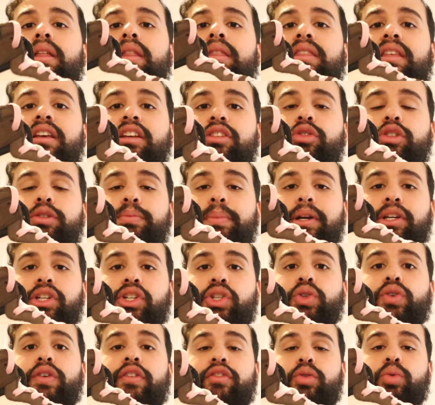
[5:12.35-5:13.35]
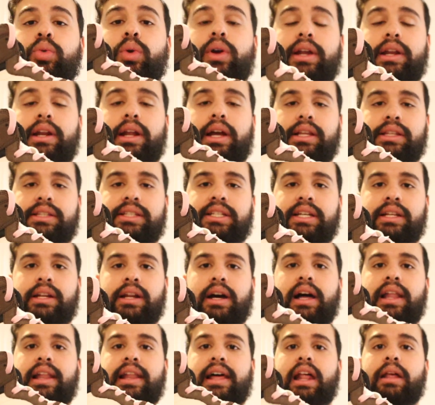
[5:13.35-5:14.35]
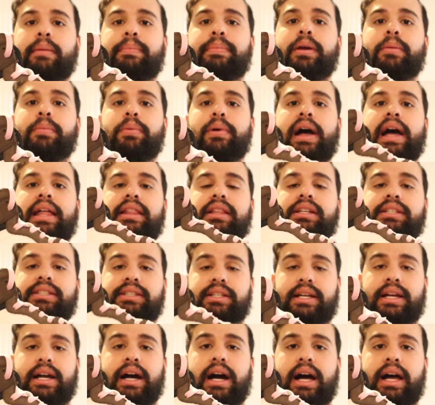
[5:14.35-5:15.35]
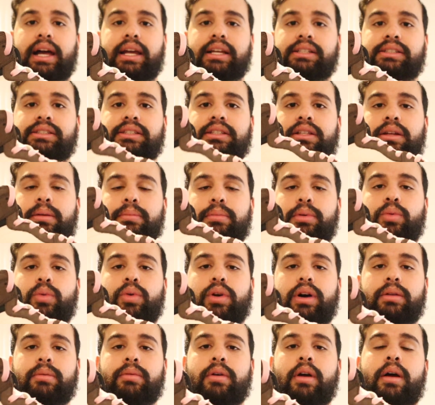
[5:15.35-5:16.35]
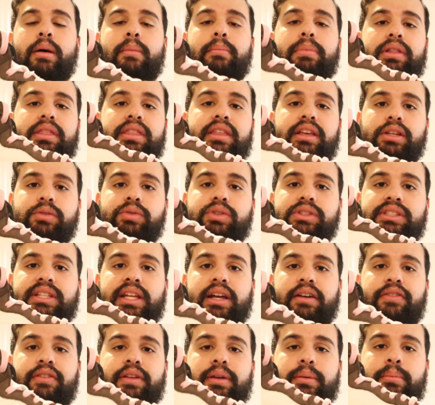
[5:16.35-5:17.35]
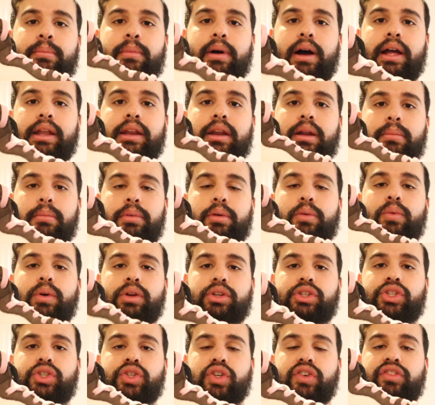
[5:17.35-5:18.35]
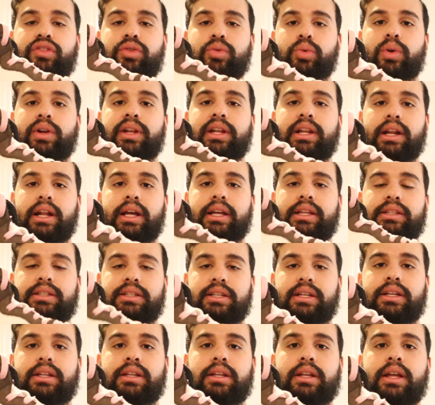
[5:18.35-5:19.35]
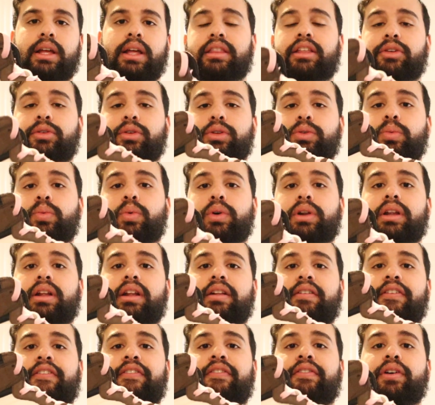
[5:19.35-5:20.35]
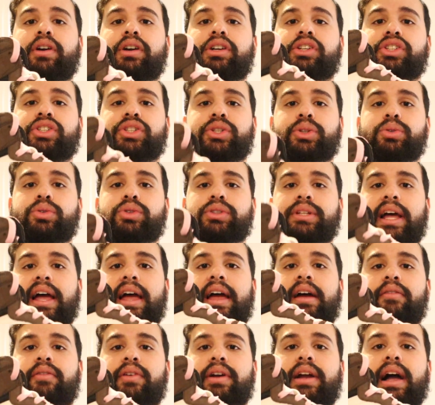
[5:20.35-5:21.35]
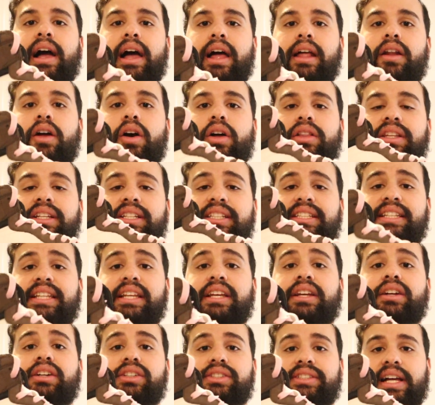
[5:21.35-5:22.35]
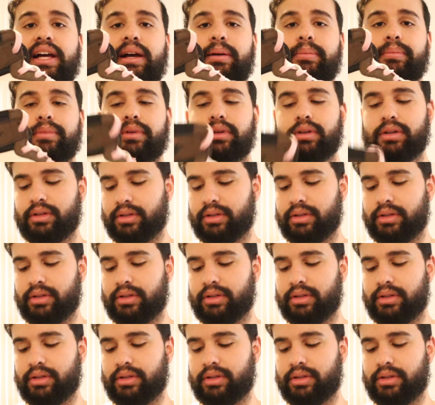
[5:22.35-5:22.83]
This was my shoe of 2019. A lot of people had the Sakai's number 1, but this was definitely my number 1 shoe of 2019. This was one of the first shoes I ever got on the sneakers app.